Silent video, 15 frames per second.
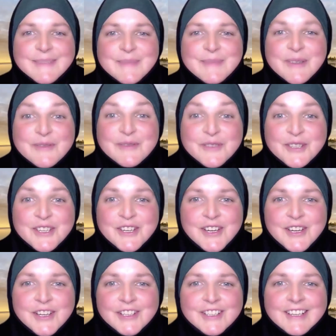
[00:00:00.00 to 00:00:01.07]
Before you
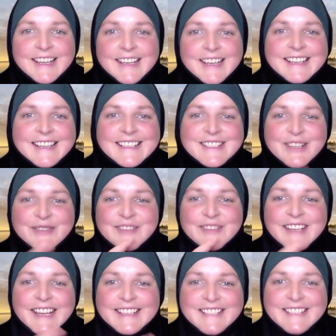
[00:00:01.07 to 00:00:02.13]
go, don't
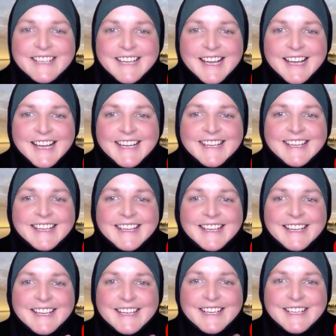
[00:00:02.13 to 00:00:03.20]
forget to like,
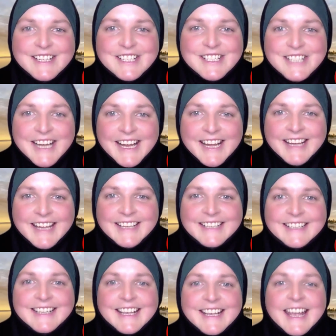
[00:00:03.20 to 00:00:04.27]
share
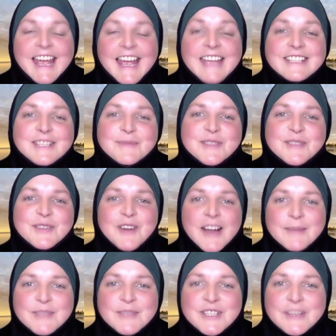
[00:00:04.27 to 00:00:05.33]
and
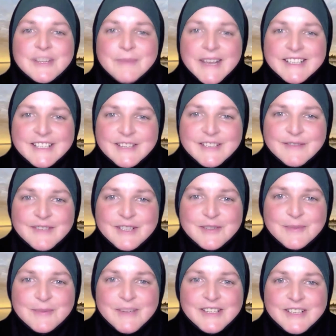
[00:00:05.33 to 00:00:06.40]
subscribe to the Back to the
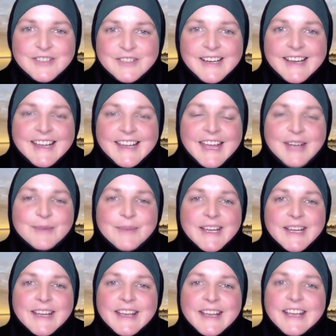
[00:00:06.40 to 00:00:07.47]
Fitrah Mentoring
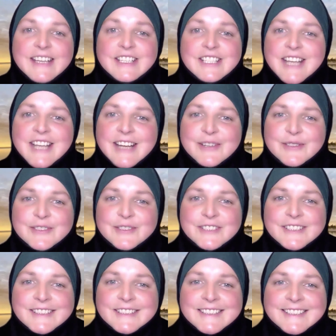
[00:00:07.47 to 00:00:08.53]
Academy channel.
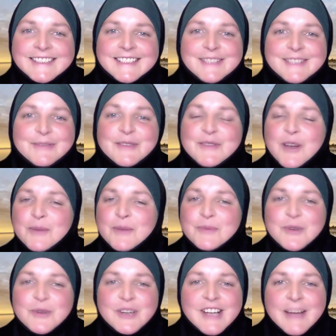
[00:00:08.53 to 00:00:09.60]
We've got
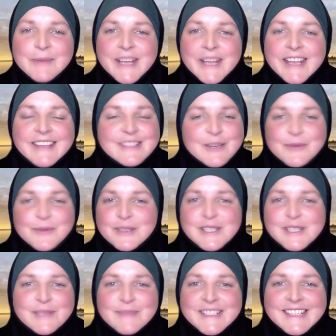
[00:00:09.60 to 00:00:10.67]
more coming. Don't want you
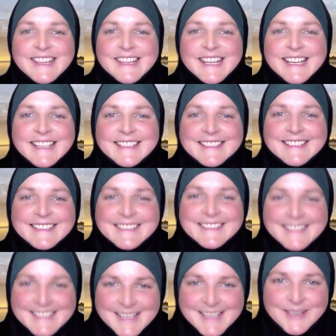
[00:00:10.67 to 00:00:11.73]
to miss a thing.
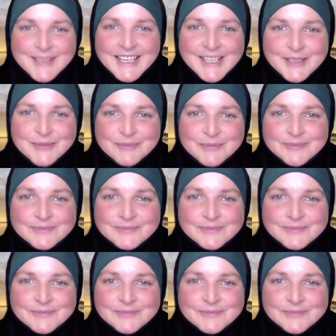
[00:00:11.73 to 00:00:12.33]
Assalamu alaikum.